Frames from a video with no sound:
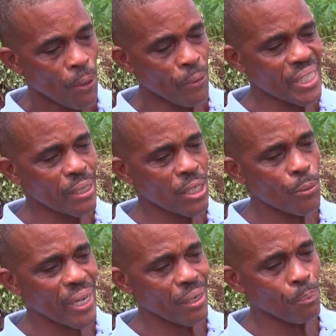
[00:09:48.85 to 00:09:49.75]

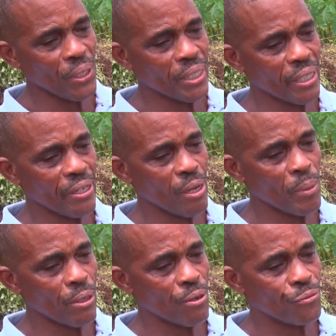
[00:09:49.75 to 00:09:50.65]
Recently, we completed a
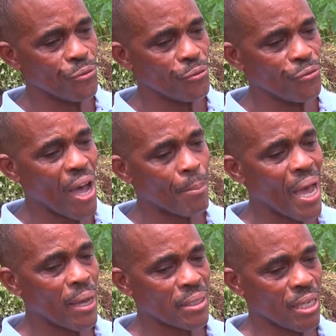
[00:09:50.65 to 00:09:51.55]
number of farm
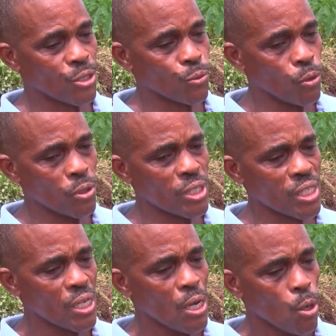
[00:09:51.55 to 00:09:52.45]
access
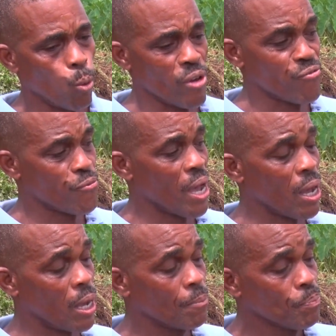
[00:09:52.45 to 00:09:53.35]
roads with
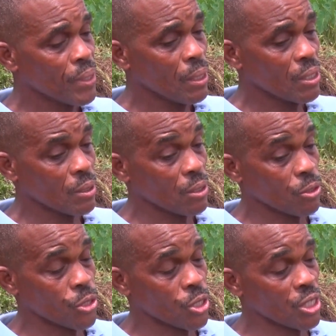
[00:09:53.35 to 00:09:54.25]

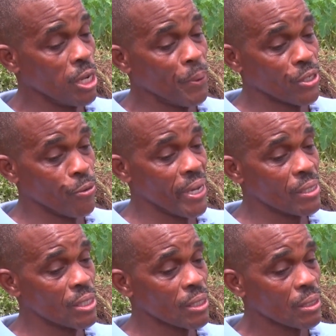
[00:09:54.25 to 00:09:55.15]
slipper
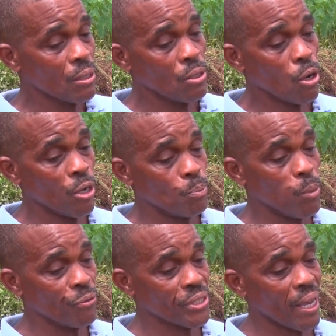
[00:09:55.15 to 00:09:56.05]
drains on
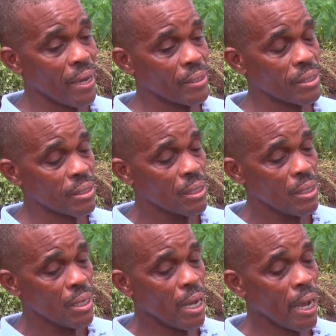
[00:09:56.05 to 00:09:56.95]
both sides
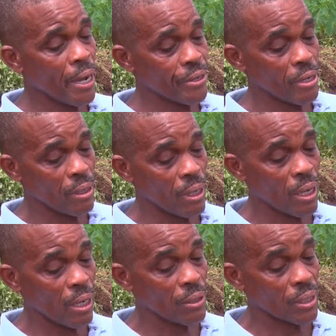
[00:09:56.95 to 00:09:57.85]
and
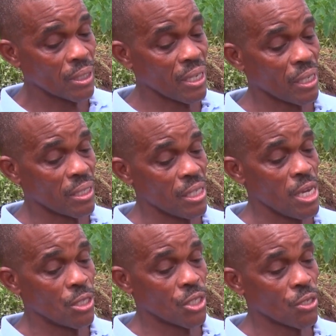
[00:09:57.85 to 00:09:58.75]

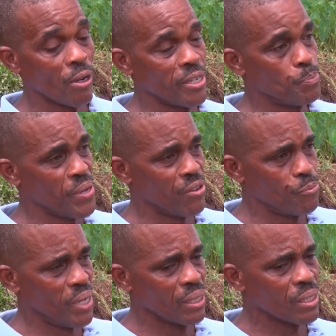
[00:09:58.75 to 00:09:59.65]
6-inch solid
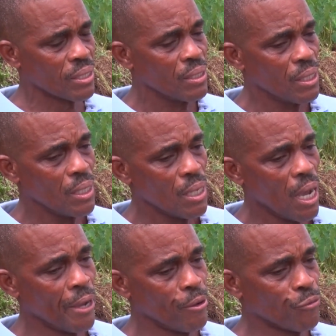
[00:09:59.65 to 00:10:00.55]
pavement.
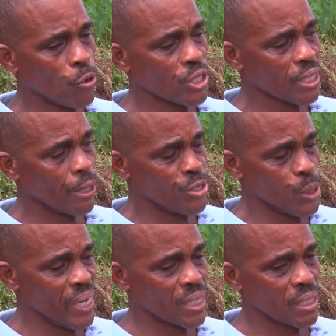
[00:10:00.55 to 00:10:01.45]
and of course
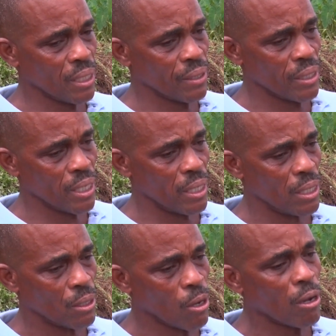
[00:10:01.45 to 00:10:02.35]
addressing
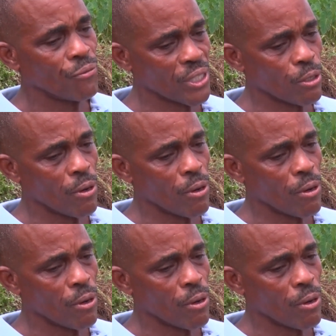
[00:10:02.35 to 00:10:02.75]
the culvert